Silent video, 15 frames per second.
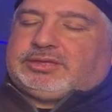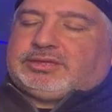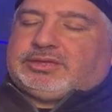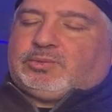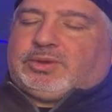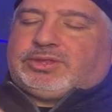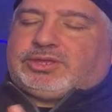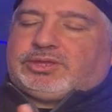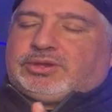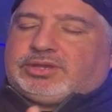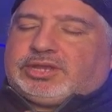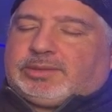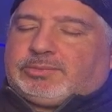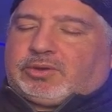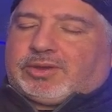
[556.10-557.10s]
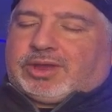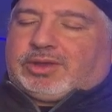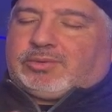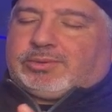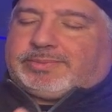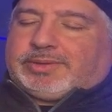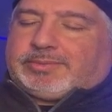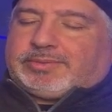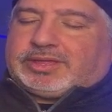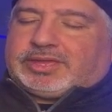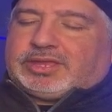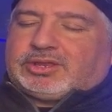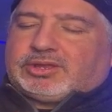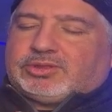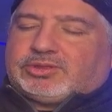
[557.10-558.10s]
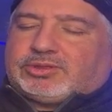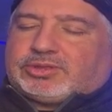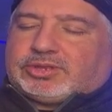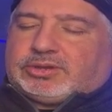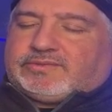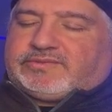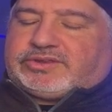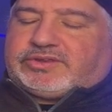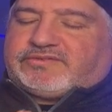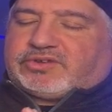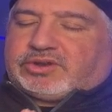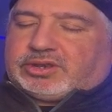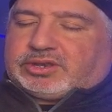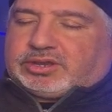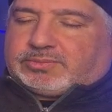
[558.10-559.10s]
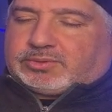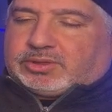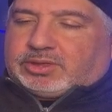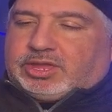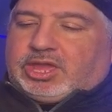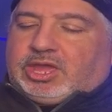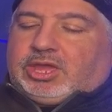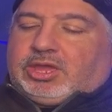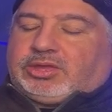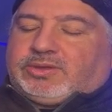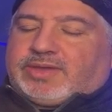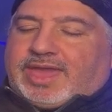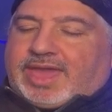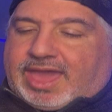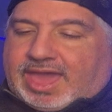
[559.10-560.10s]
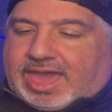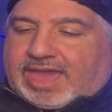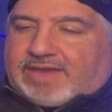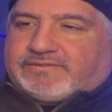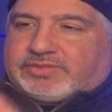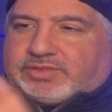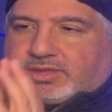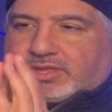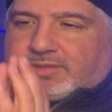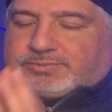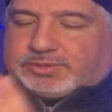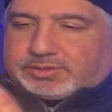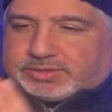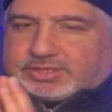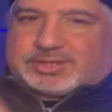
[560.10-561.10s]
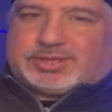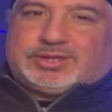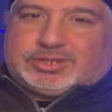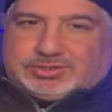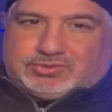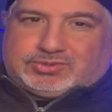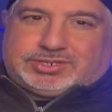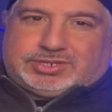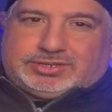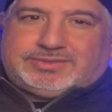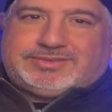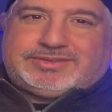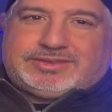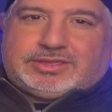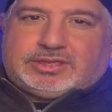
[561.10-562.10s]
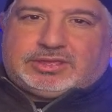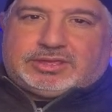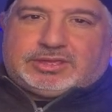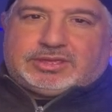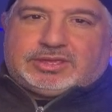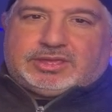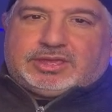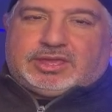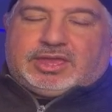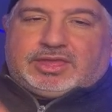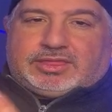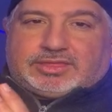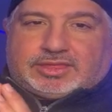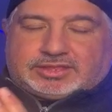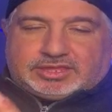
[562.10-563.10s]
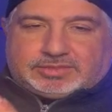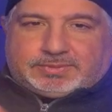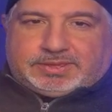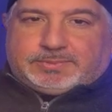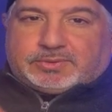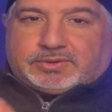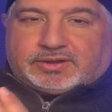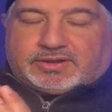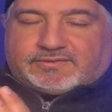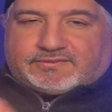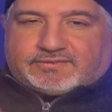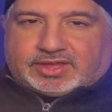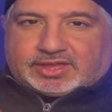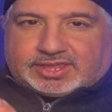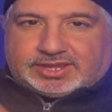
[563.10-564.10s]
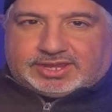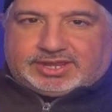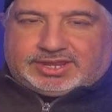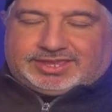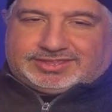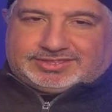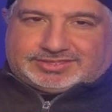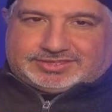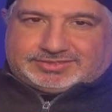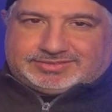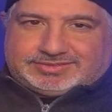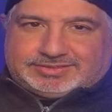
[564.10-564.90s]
whether you're Democrat, Republican, conservative, or liberal, you have to come to this conclusion that these people are fucking idiots.